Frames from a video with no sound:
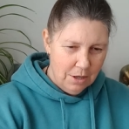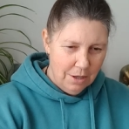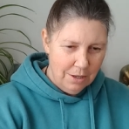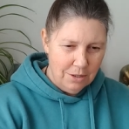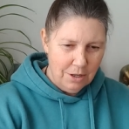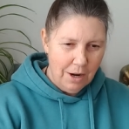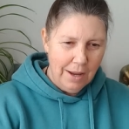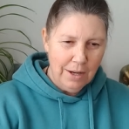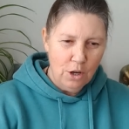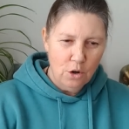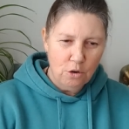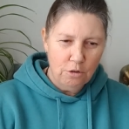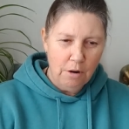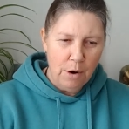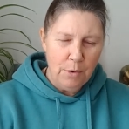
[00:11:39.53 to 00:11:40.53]
It's like you're
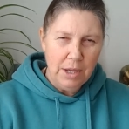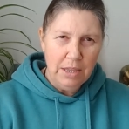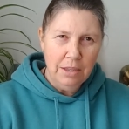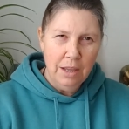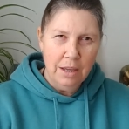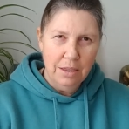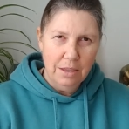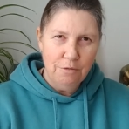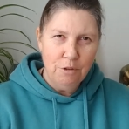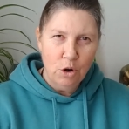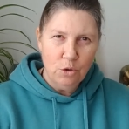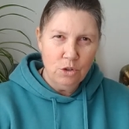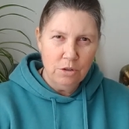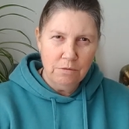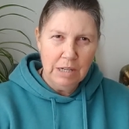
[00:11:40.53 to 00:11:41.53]
growing in the
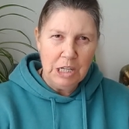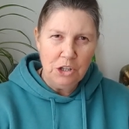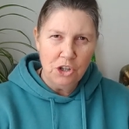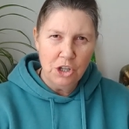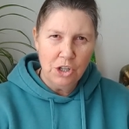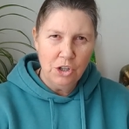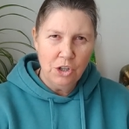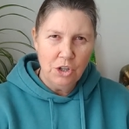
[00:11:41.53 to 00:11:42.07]
wrong direction.